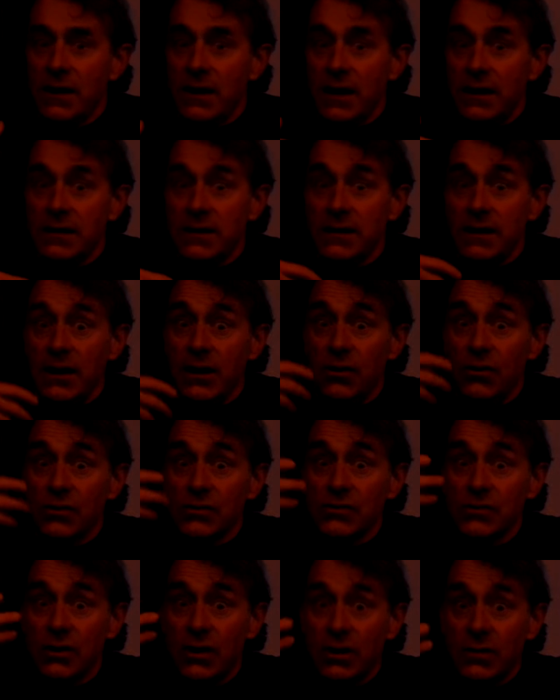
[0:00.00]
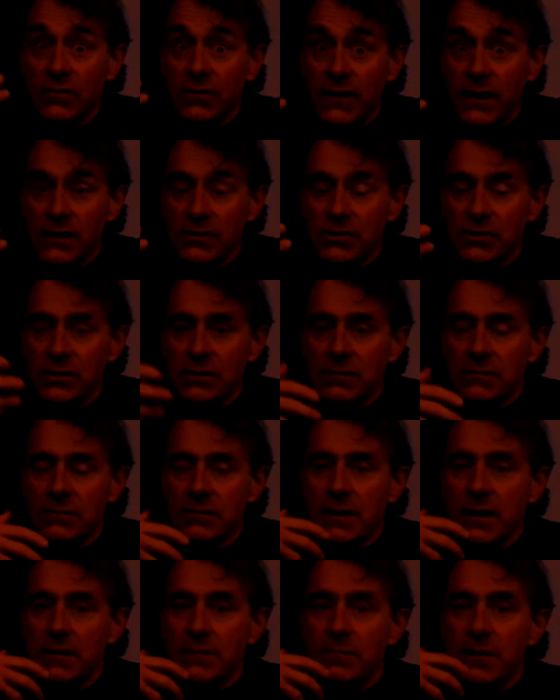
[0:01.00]
in an aerosol fashion
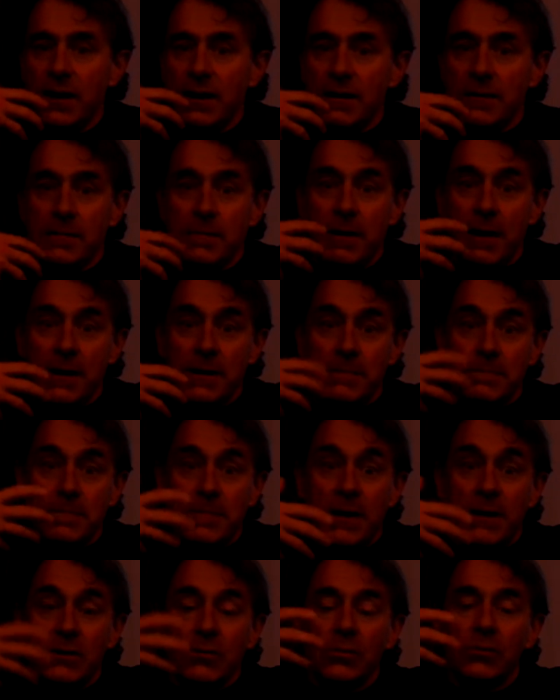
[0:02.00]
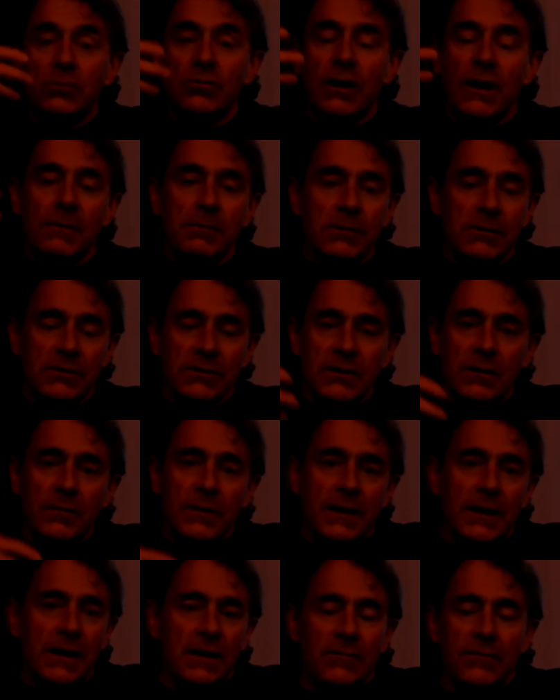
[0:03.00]
by micro droplets
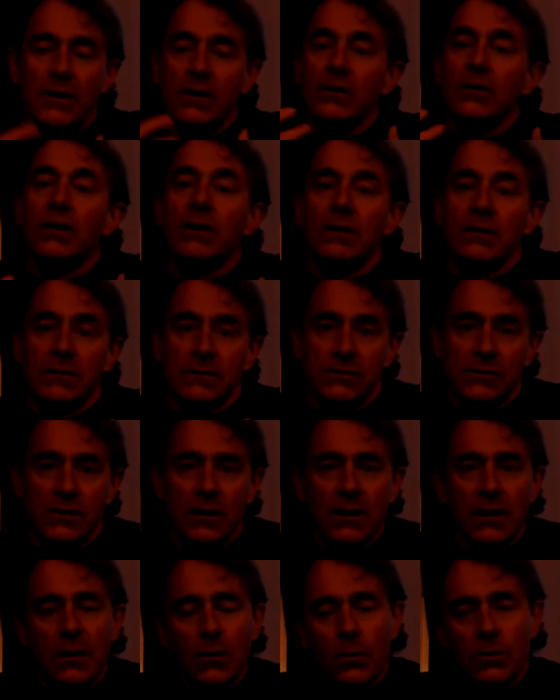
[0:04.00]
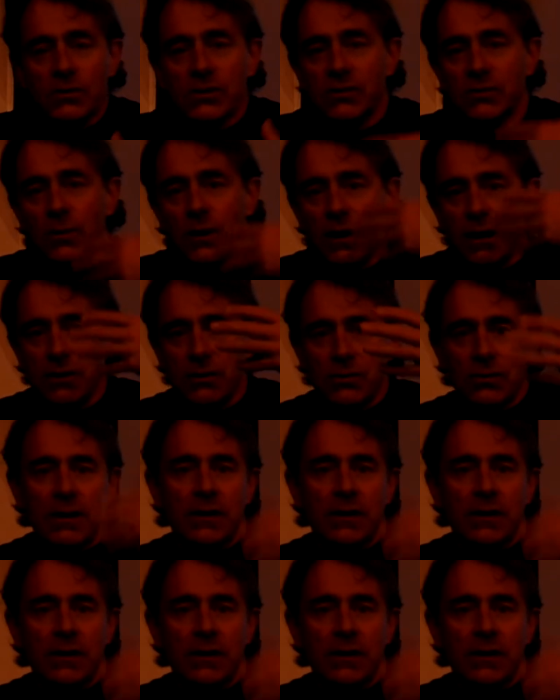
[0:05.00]
coming out of our lungs. Which is why you're